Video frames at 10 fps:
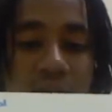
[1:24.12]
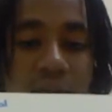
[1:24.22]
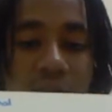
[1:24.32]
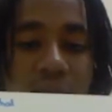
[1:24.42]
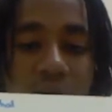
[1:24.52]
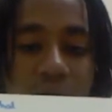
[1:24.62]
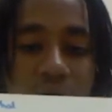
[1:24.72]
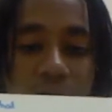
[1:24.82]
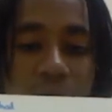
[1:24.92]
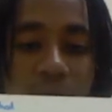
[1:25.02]
of
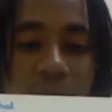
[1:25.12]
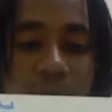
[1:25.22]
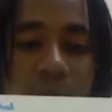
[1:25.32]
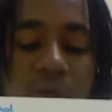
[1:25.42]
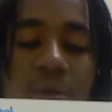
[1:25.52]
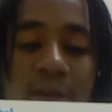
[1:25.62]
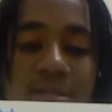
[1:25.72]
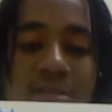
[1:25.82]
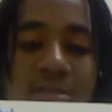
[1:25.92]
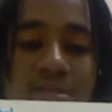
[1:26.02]
o, no,
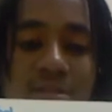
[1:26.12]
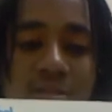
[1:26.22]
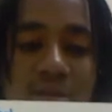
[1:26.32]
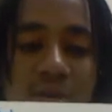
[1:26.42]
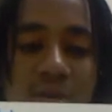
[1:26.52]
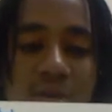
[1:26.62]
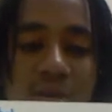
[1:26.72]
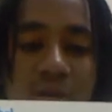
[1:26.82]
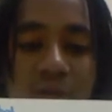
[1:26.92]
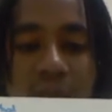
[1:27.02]
x0,
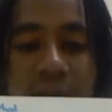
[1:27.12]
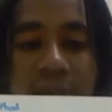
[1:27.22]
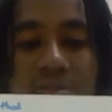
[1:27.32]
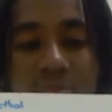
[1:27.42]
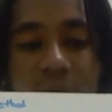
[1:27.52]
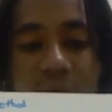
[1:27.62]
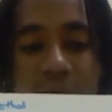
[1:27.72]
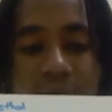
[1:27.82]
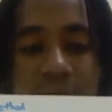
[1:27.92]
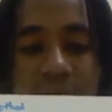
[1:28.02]
x1,
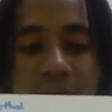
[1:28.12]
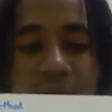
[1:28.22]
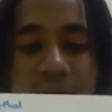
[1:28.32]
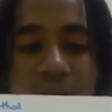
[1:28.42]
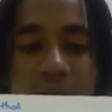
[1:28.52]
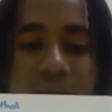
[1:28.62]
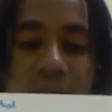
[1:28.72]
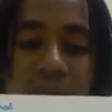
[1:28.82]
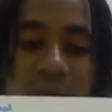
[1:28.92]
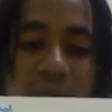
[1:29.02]

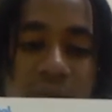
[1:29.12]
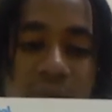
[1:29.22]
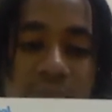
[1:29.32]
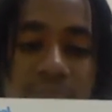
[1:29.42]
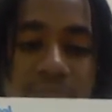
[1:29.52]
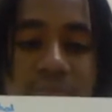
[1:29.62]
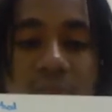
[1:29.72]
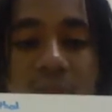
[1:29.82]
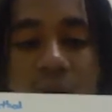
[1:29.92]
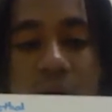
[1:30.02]
then
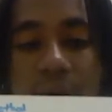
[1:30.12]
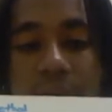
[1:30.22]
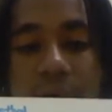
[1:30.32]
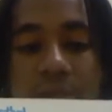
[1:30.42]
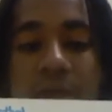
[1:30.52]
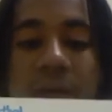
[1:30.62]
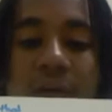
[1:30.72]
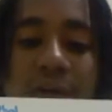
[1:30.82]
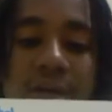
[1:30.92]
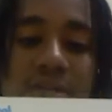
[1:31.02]
comma,
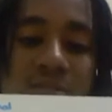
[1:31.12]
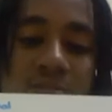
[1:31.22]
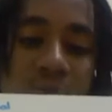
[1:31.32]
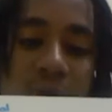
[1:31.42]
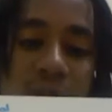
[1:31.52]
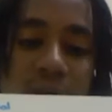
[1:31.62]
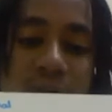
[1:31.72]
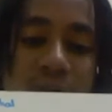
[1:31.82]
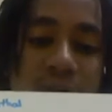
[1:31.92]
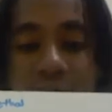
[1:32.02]
x1
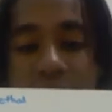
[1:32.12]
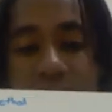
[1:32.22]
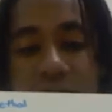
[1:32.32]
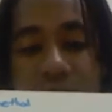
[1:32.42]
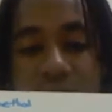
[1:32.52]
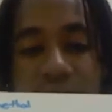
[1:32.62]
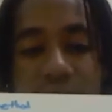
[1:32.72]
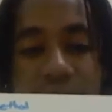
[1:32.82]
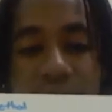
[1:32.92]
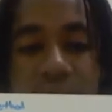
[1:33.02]
to x2,
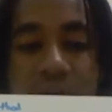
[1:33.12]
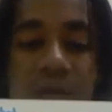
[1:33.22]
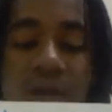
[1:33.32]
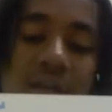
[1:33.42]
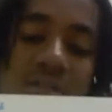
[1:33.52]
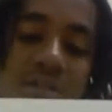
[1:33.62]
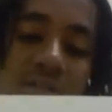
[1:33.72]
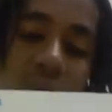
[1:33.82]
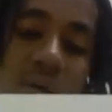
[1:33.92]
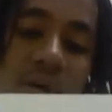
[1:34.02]
and so
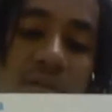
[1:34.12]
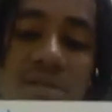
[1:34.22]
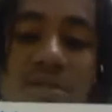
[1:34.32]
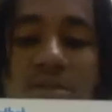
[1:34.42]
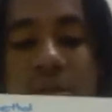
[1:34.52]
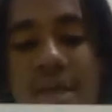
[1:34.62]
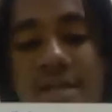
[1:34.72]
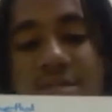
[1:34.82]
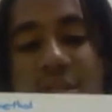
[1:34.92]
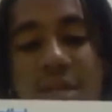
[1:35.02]
on, to
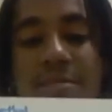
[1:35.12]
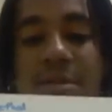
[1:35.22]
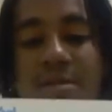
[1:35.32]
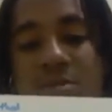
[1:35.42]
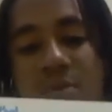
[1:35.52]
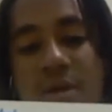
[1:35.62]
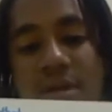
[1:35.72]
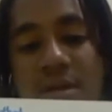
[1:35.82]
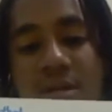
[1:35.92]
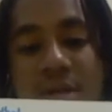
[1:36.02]
xn plus 1
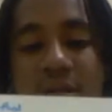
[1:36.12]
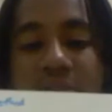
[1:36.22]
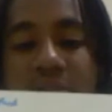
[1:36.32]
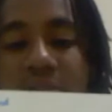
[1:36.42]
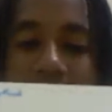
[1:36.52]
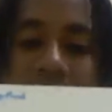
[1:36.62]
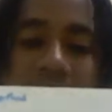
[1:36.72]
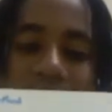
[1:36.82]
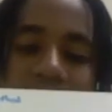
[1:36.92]
to x of